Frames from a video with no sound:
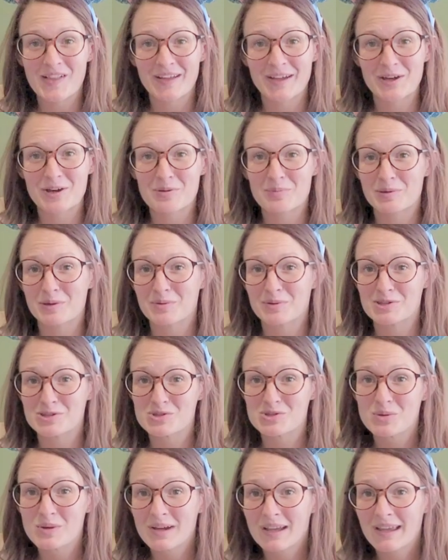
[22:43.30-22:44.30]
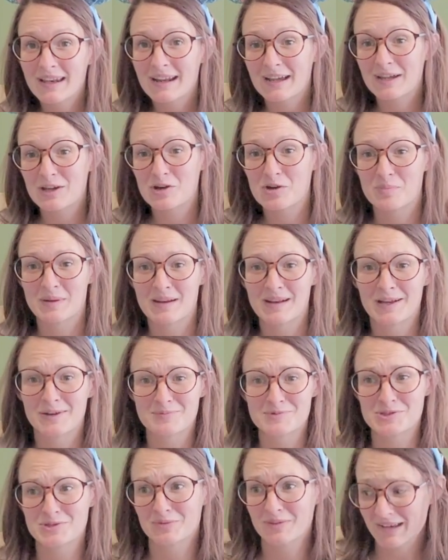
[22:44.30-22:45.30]
I hope you enjoyed. I hope it
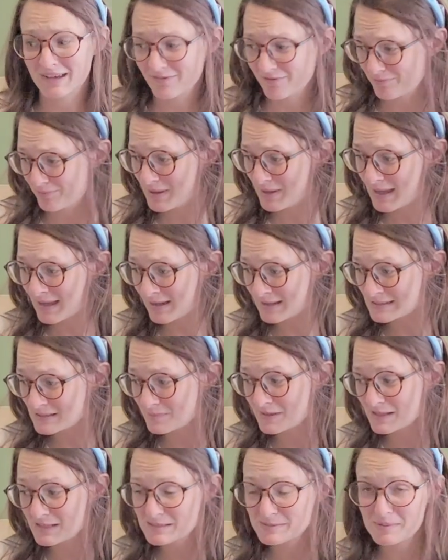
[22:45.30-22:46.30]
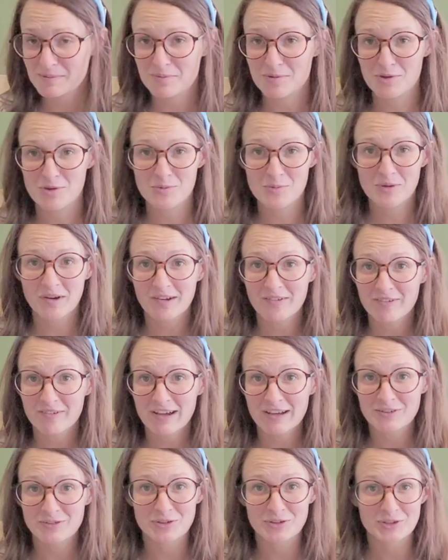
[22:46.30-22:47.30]
helped you like pick out some things maybe you want to
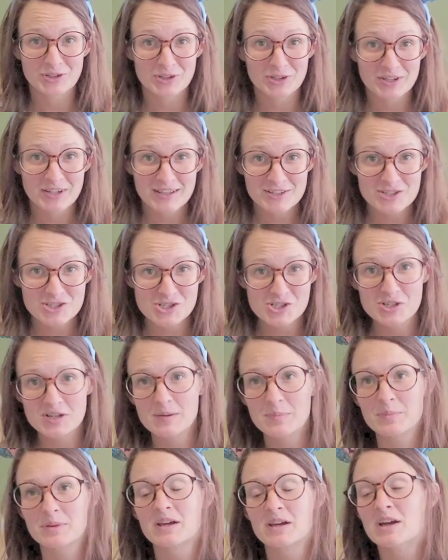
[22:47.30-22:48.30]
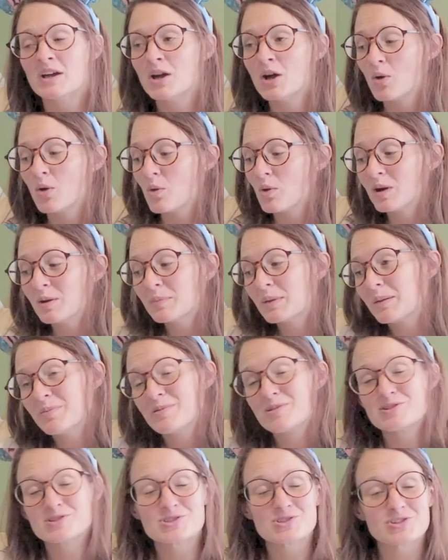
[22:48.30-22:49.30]
find on your next trip or
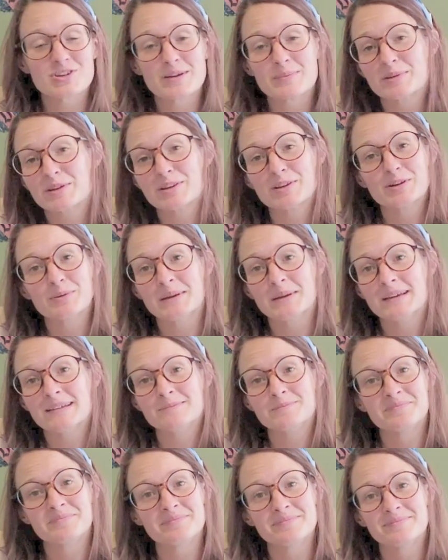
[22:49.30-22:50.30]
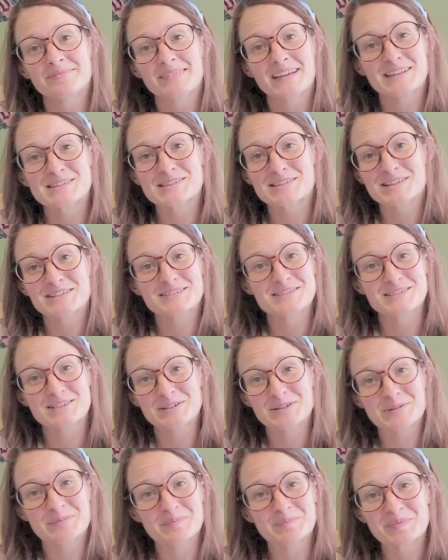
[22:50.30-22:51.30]
maybe just dream a little bit. That's good
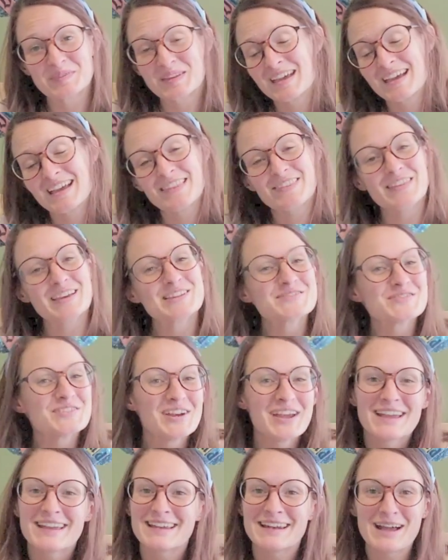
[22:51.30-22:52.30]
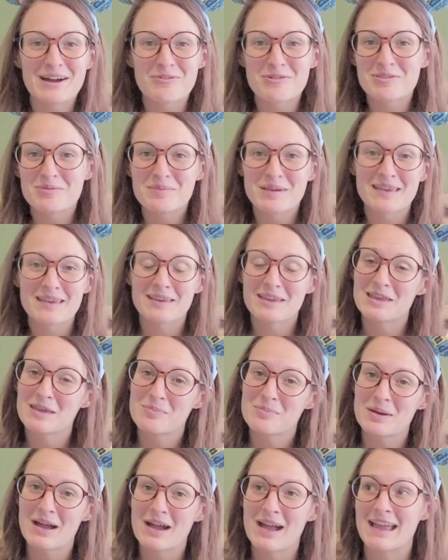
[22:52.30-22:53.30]
too. Thanks for hanging out with me.
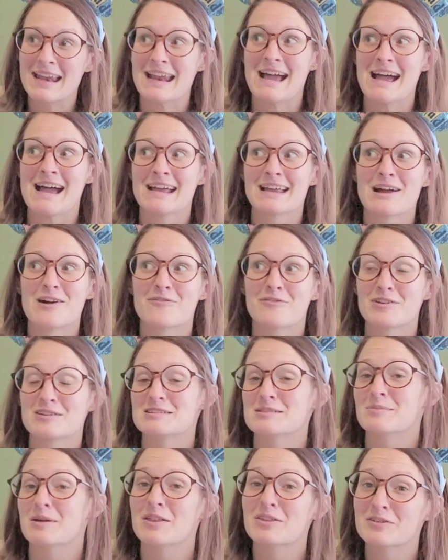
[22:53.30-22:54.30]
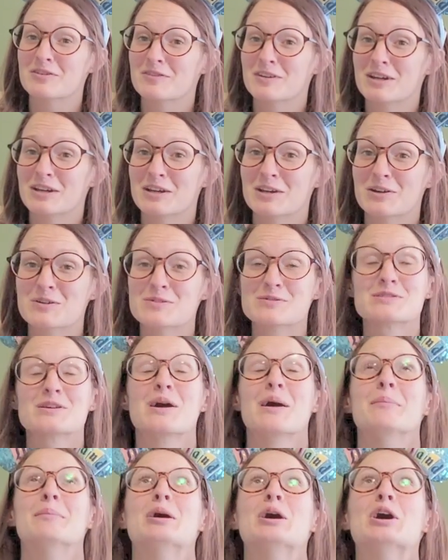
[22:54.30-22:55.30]
Keep an eye out for some other videos.
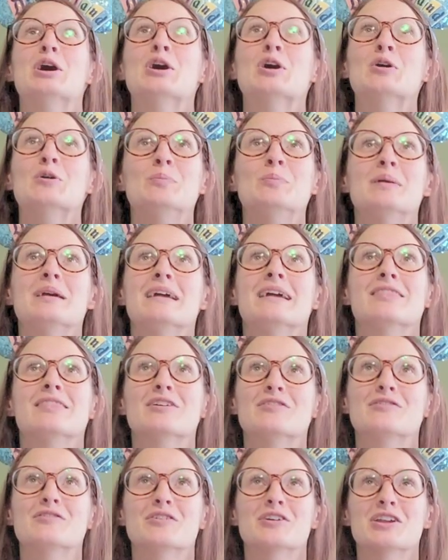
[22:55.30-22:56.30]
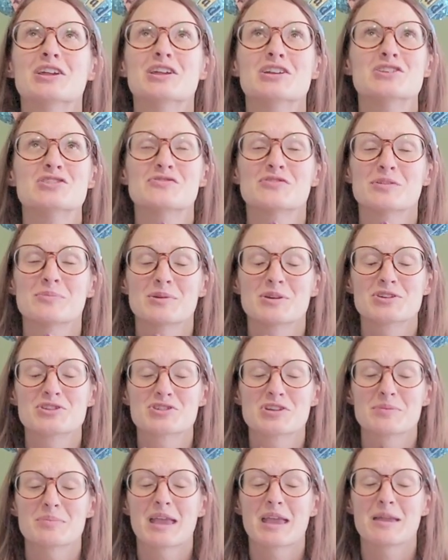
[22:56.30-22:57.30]
I'm hoping the footage from our
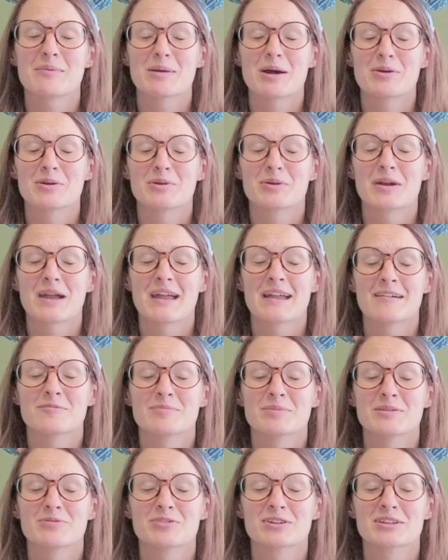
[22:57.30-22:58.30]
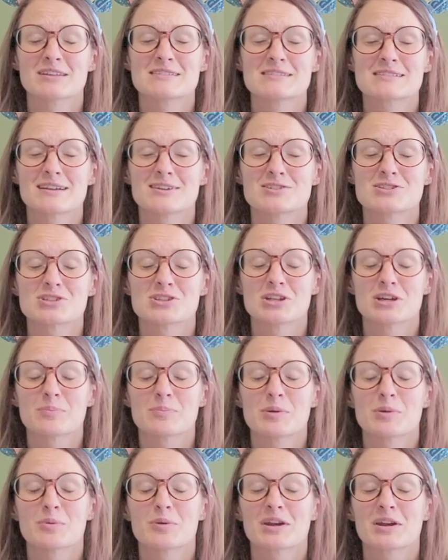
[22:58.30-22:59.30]
trip came out okay. I've been really scared to look,
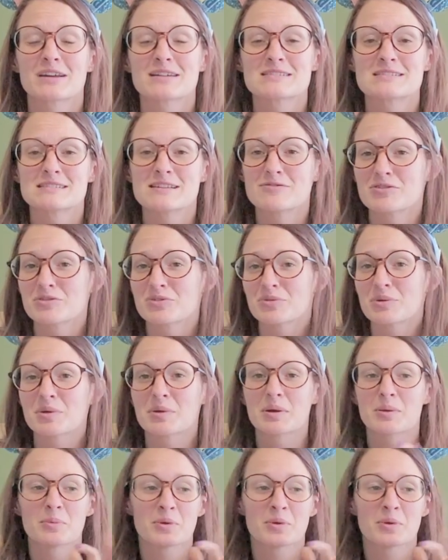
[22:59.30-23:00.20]
but we're gonna sift through it.